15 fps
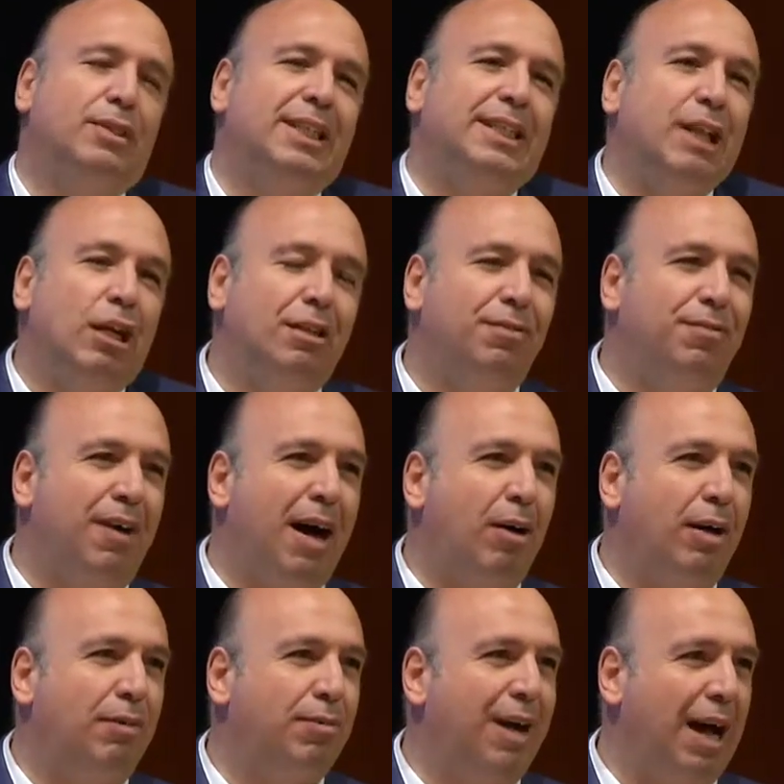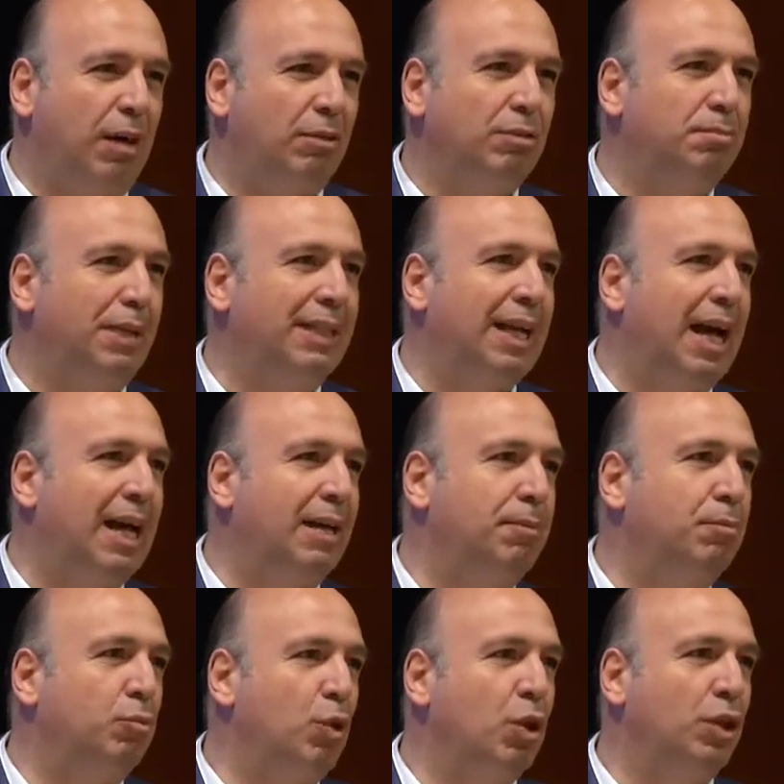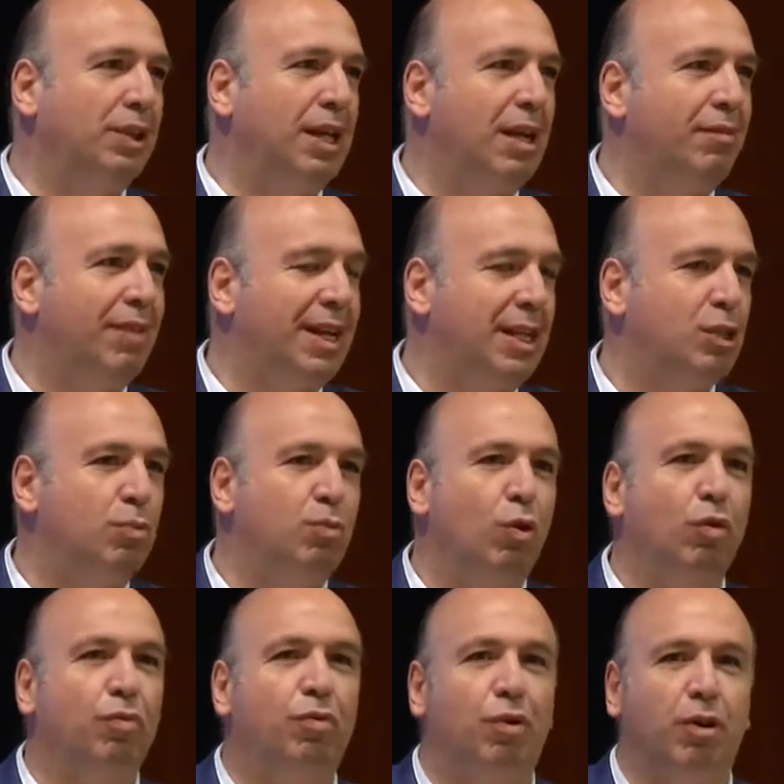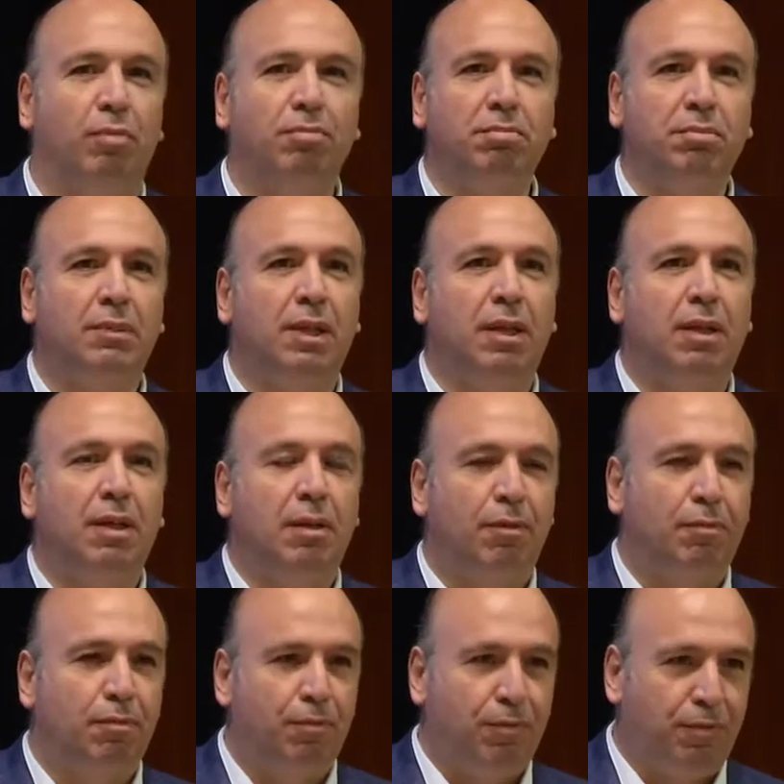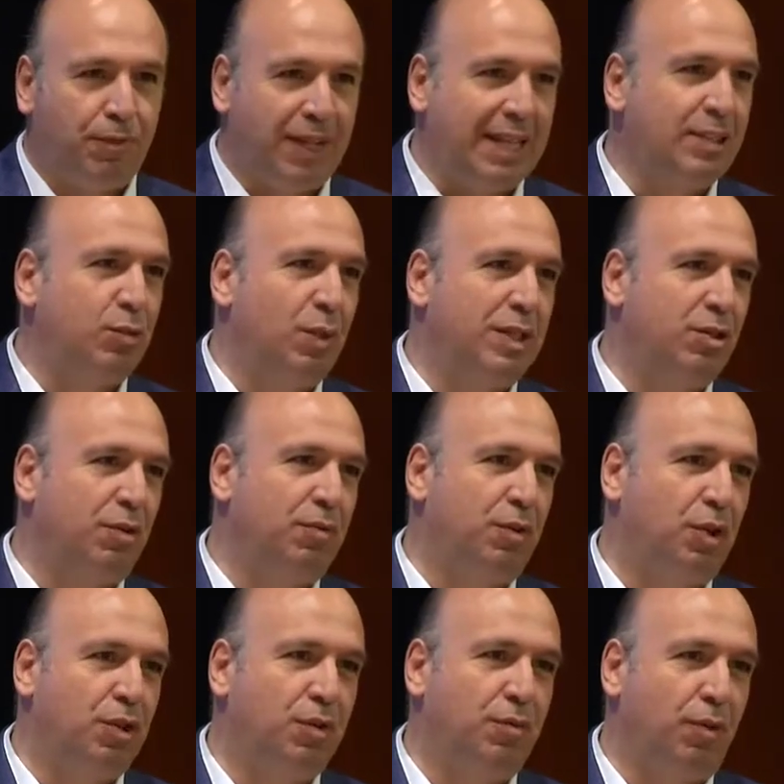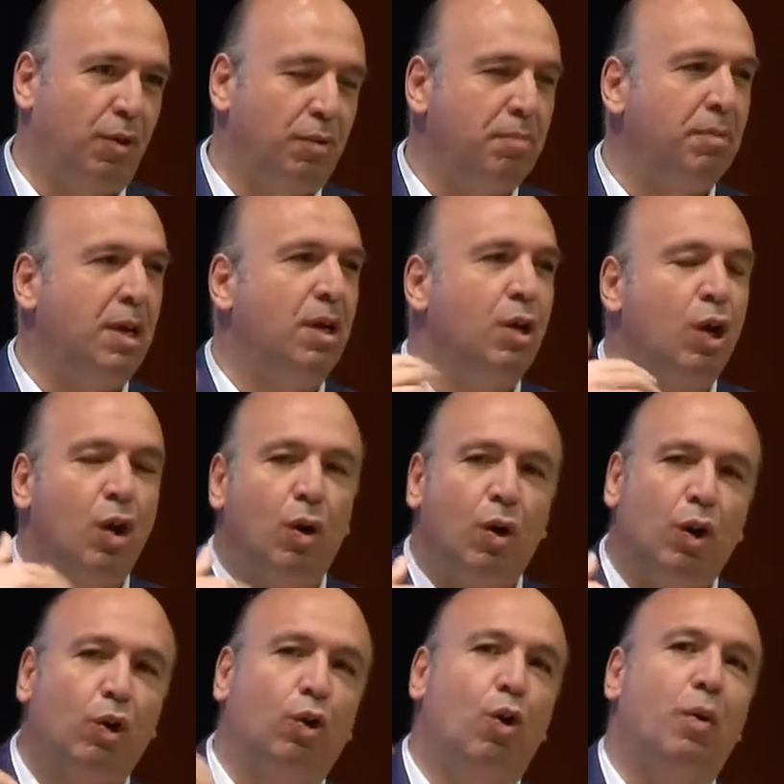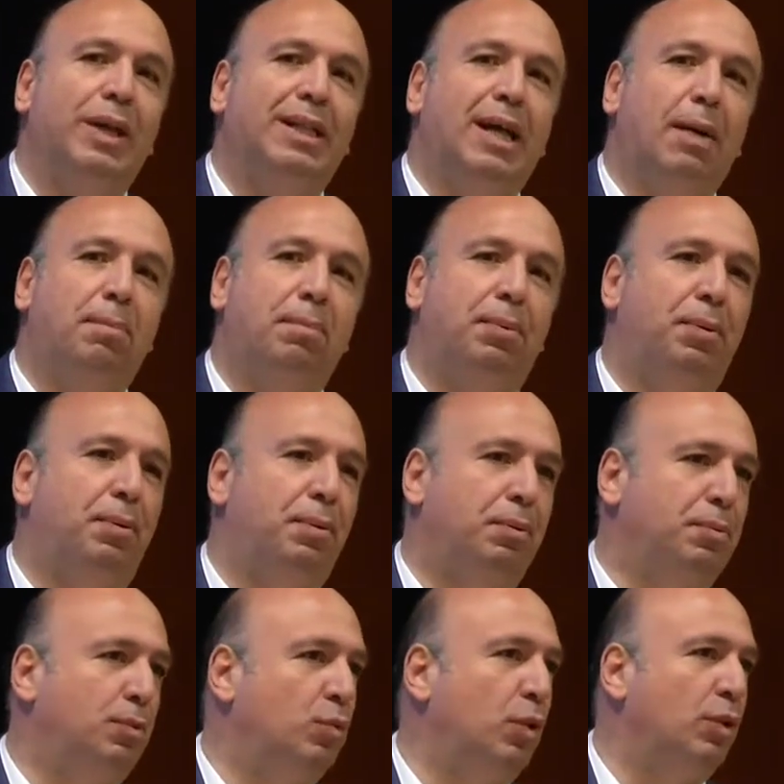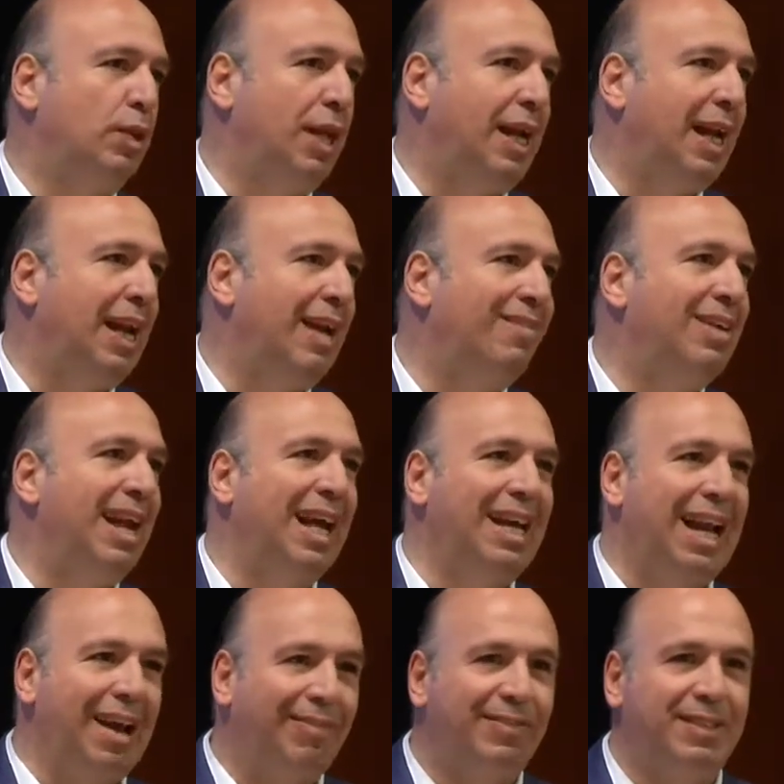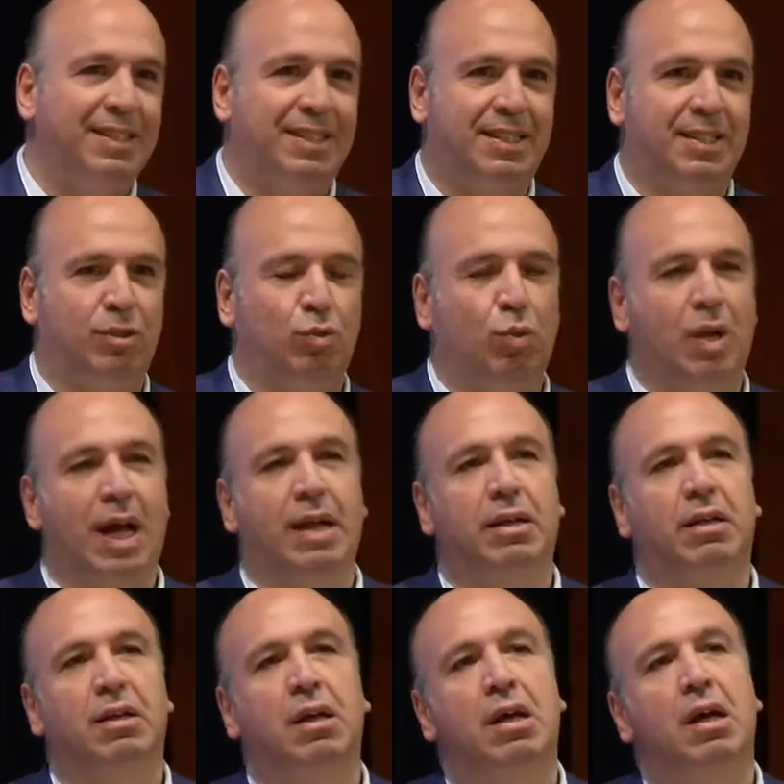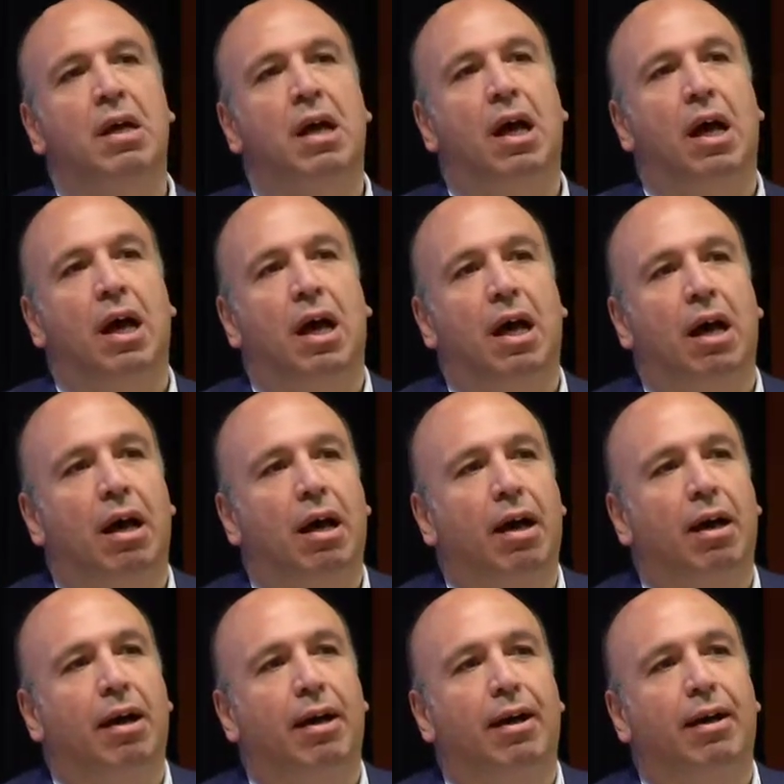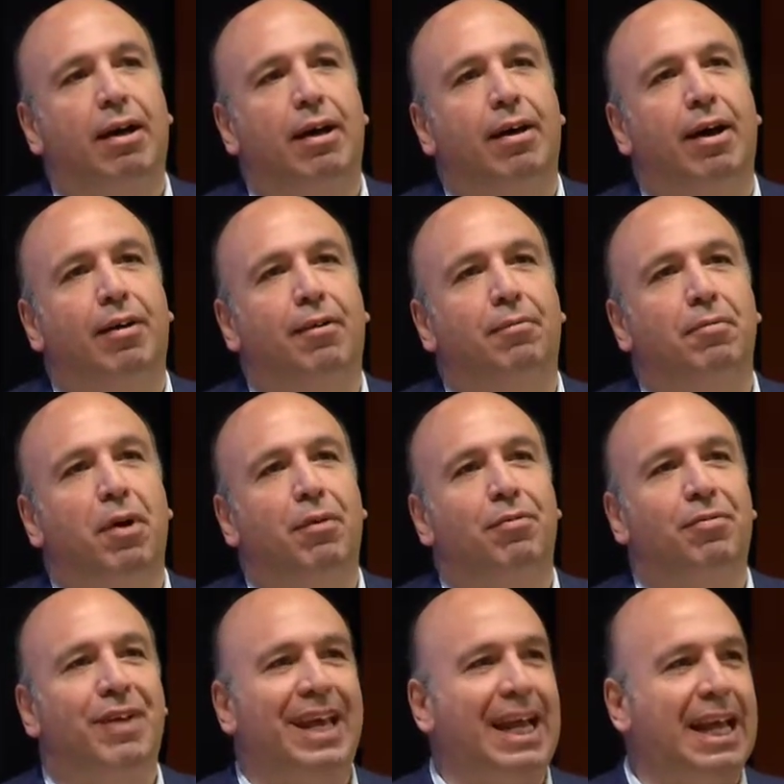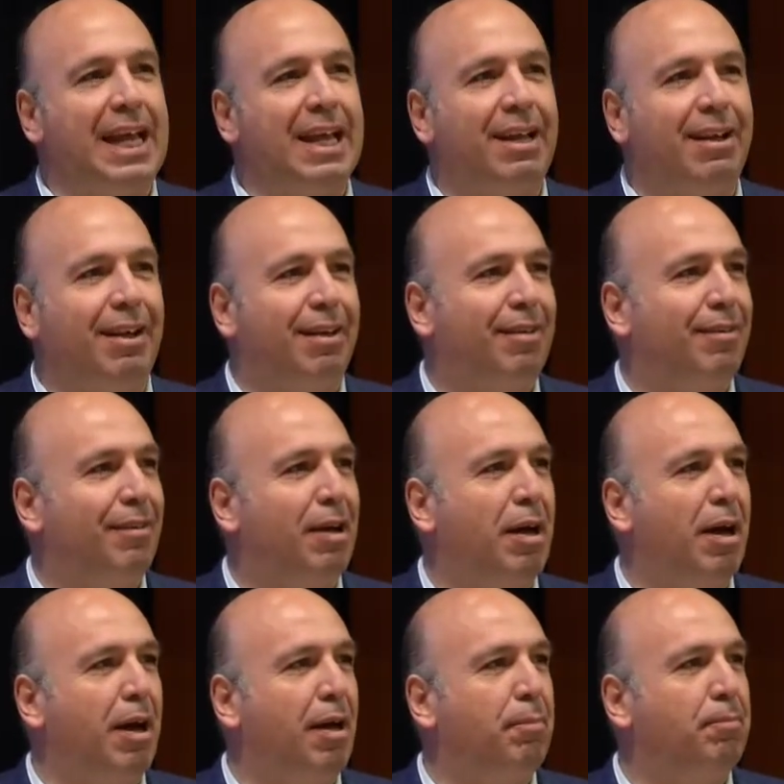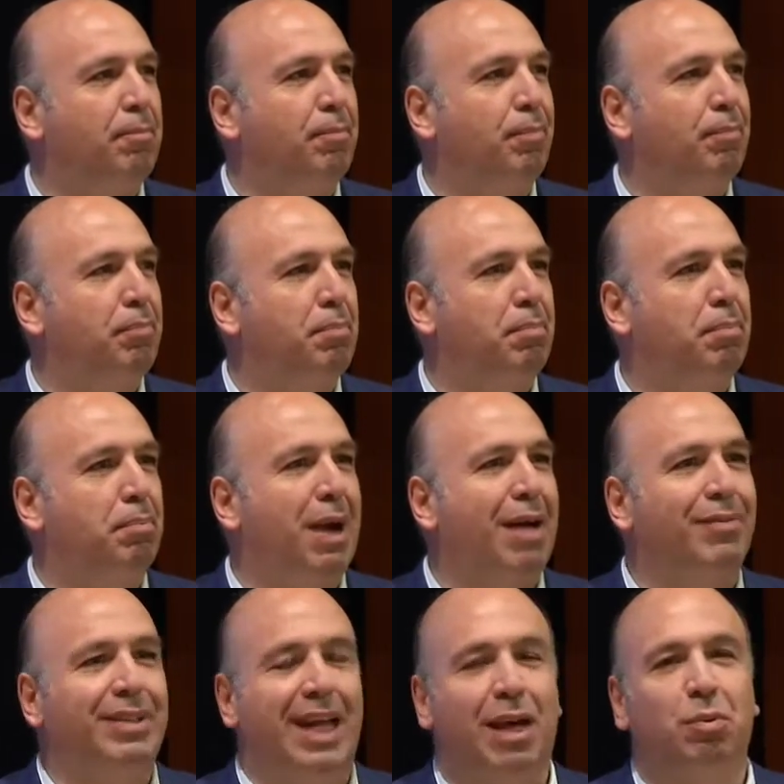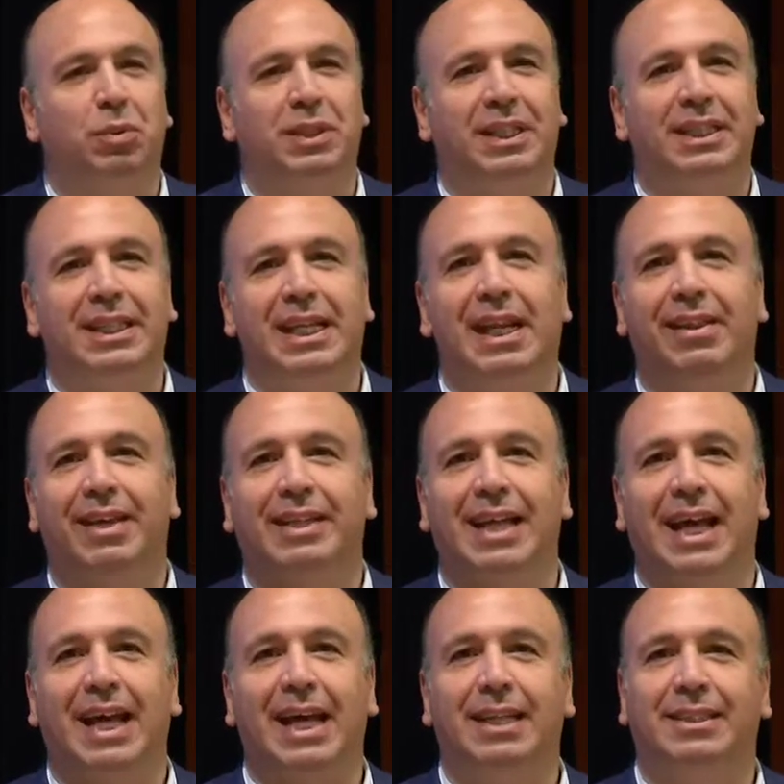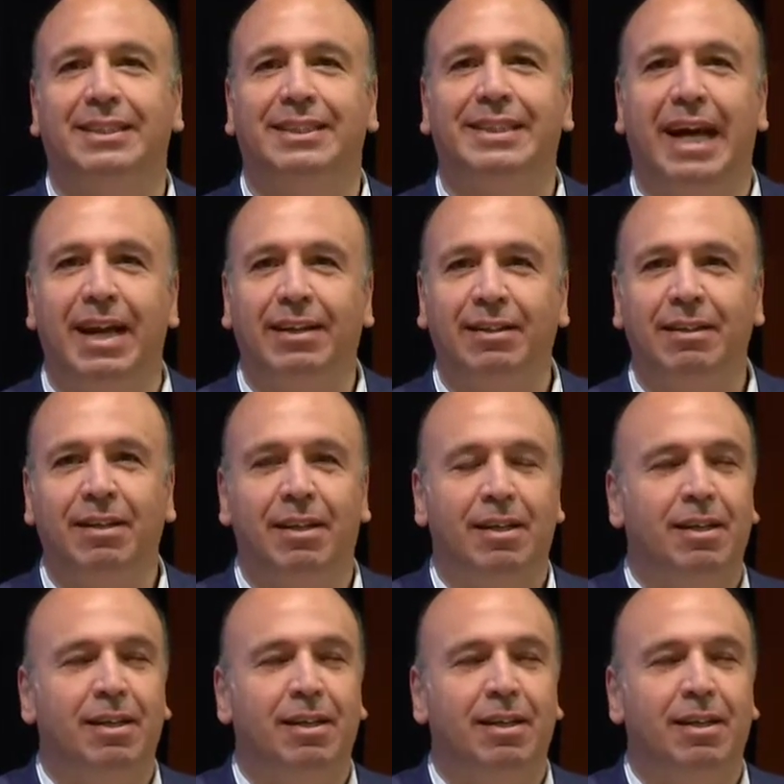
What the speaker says: did not found, but I worked in a very small firm. That was the first firm. Grow it up till 11. I left to run a failing private equity deal that I had done.